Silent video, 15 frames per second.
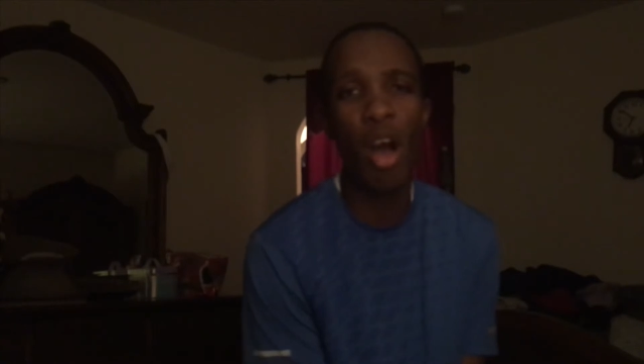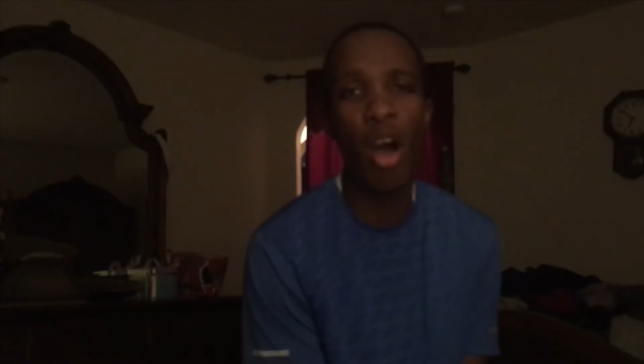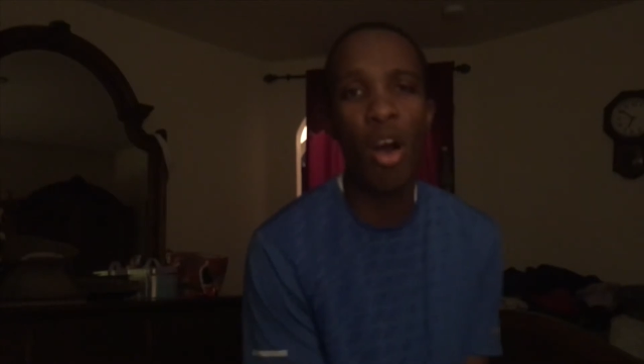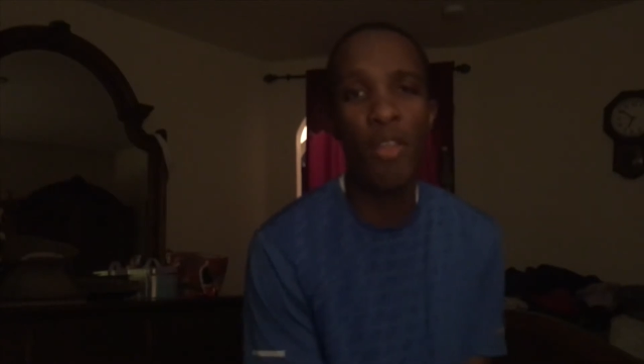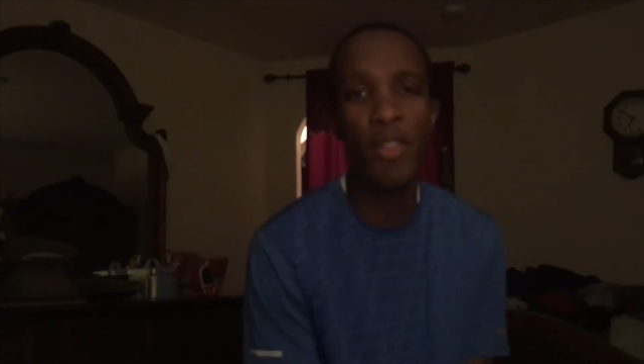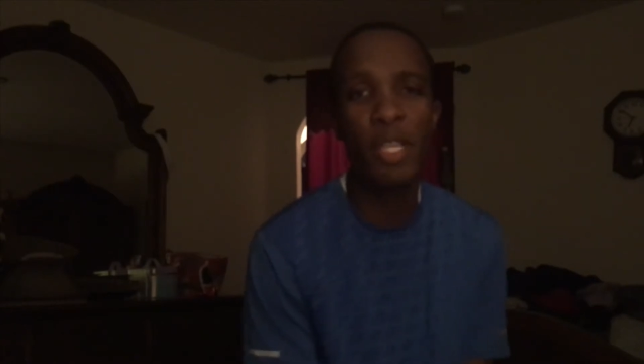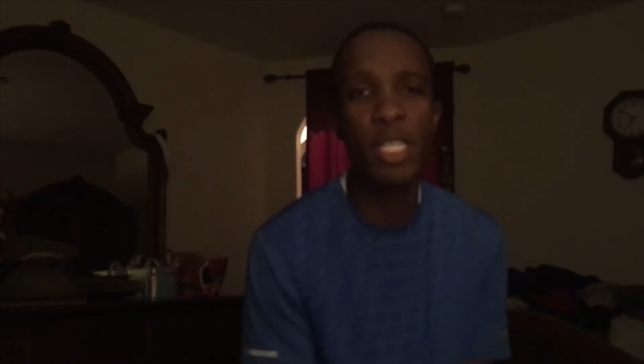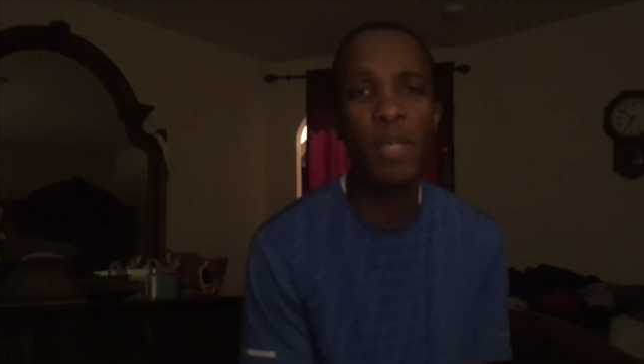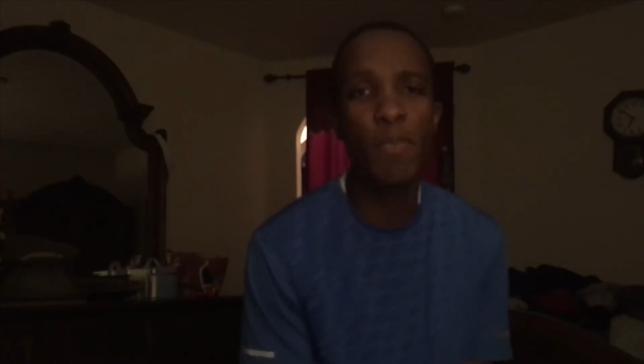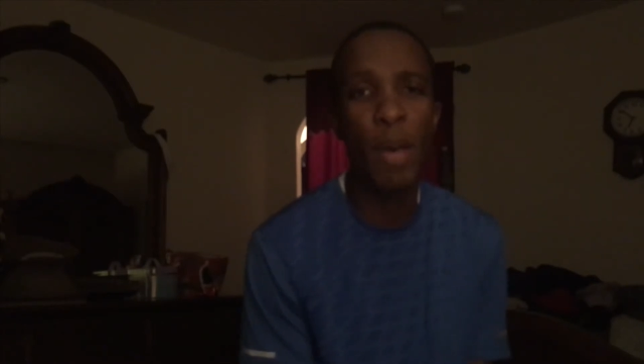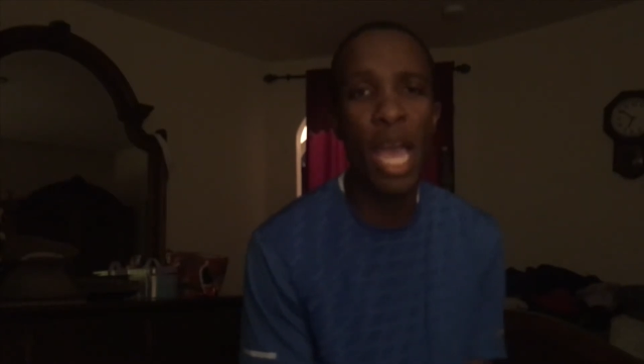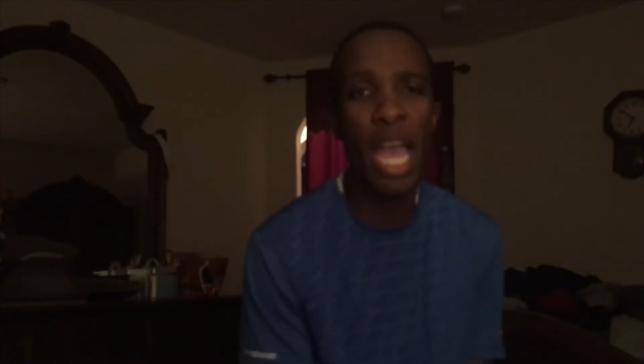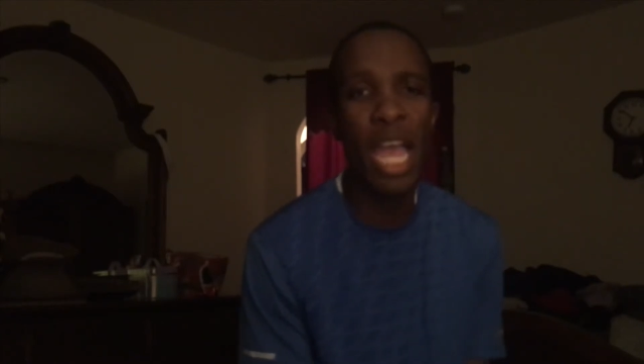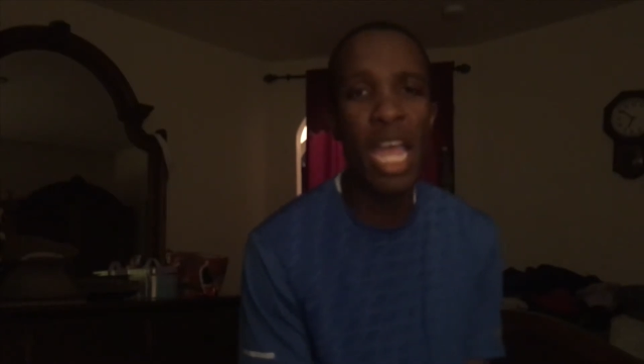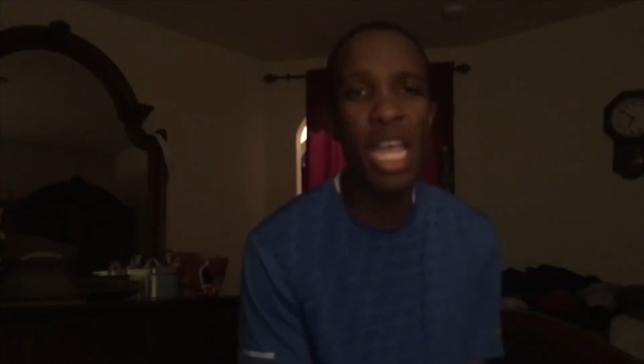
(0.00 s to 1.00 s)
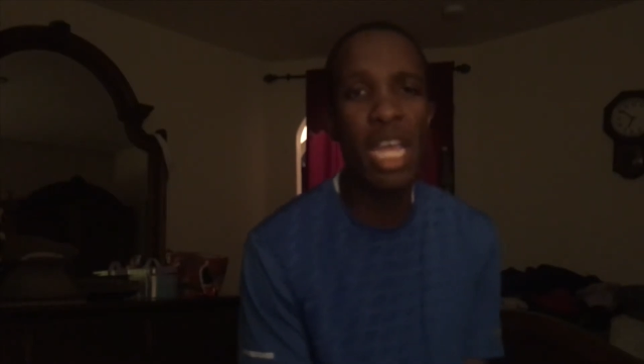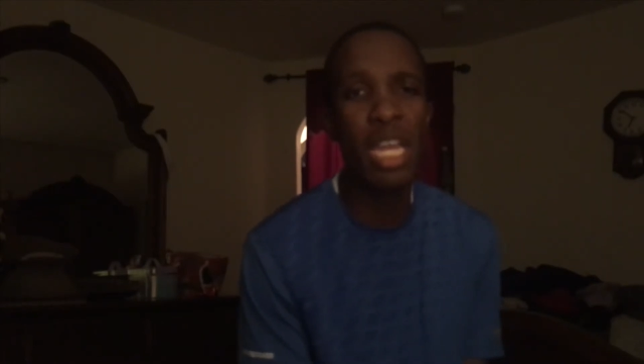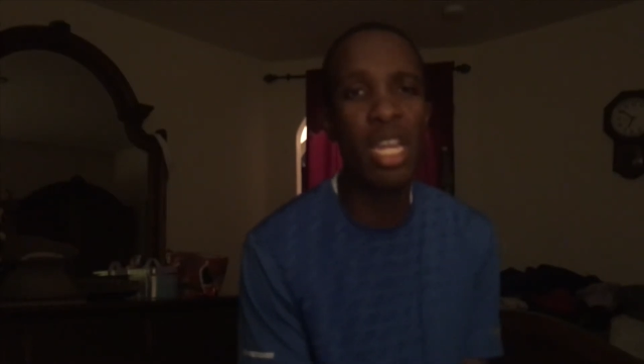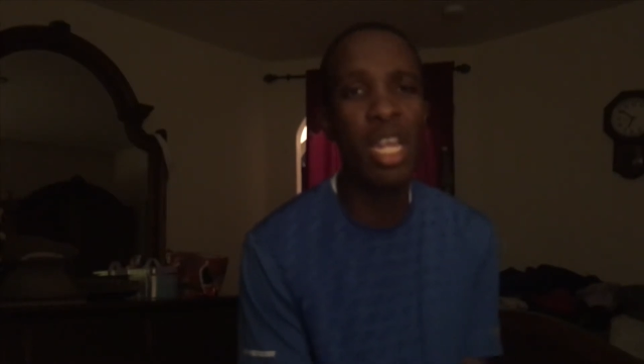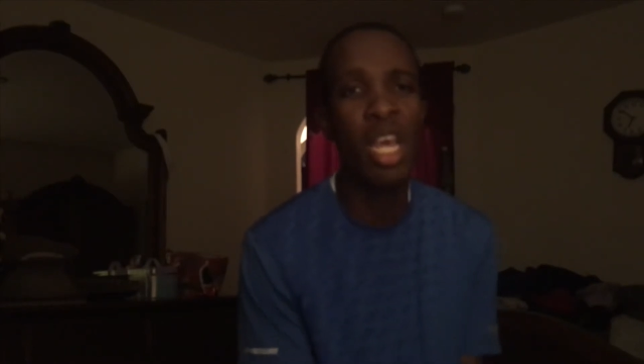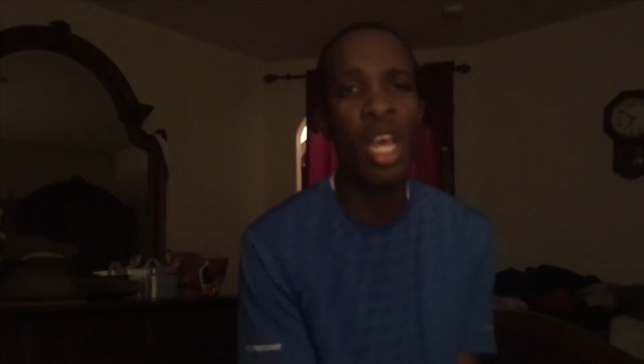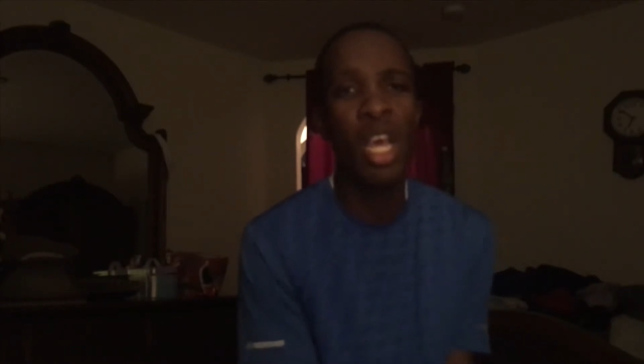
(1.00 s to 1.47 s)
all this
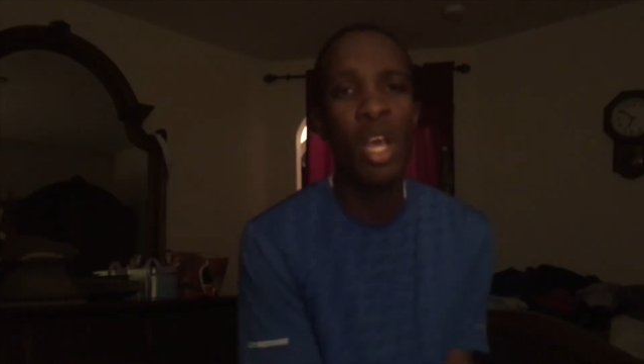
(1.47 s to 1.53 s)
pain,